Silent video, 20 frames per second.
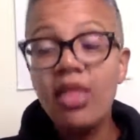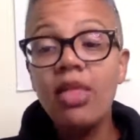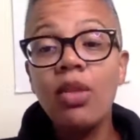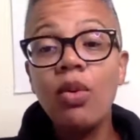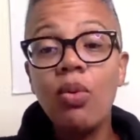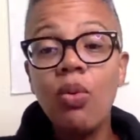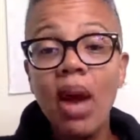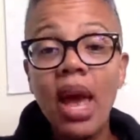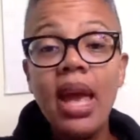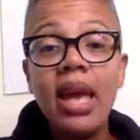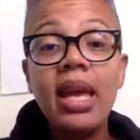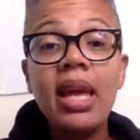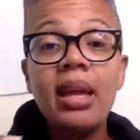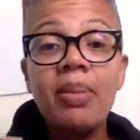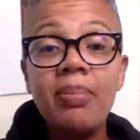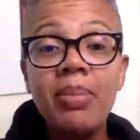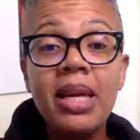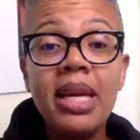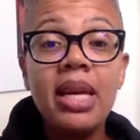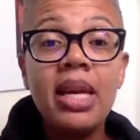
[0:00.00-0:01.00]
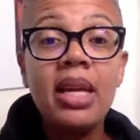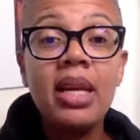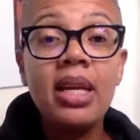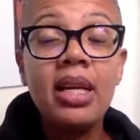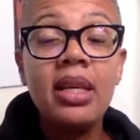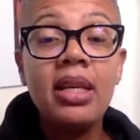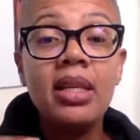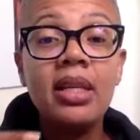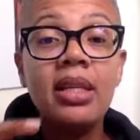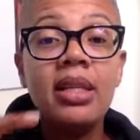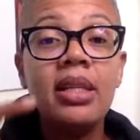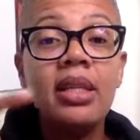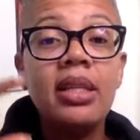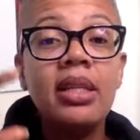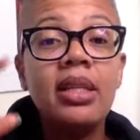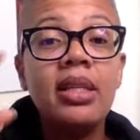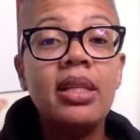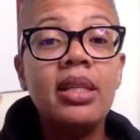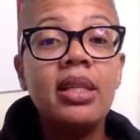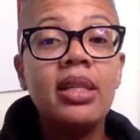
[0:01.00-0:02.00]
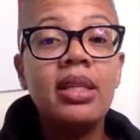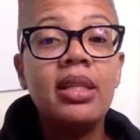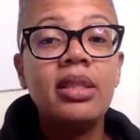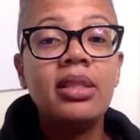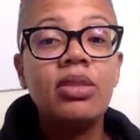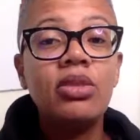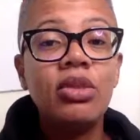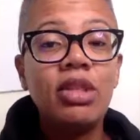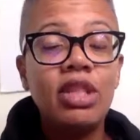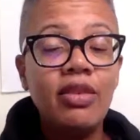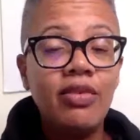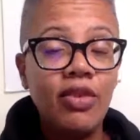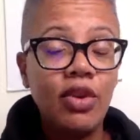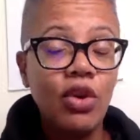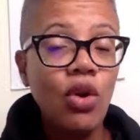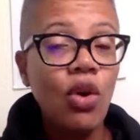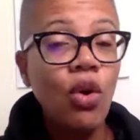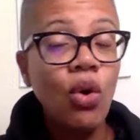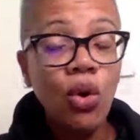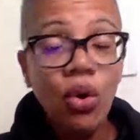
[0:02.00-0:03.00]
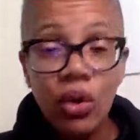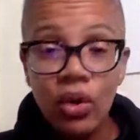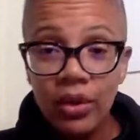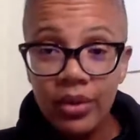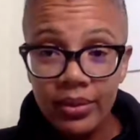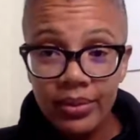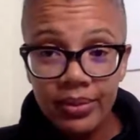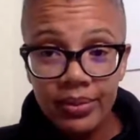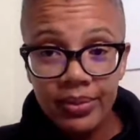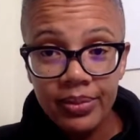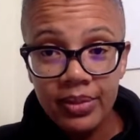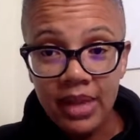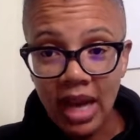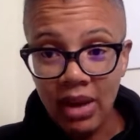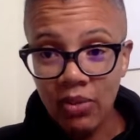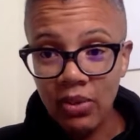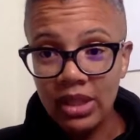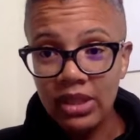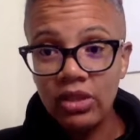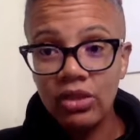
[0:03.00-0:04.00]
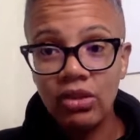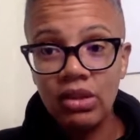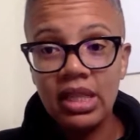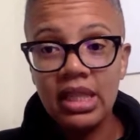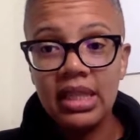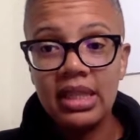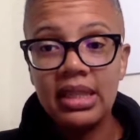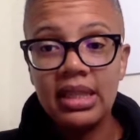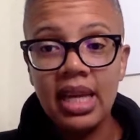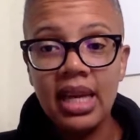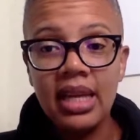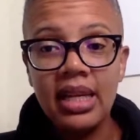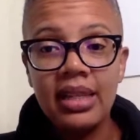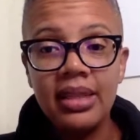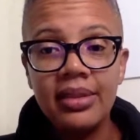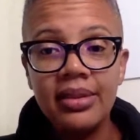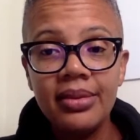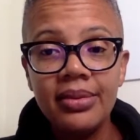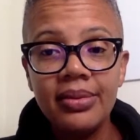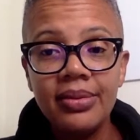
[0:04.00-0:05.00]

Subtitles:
The way could be to a different goal, like what Suli is saying.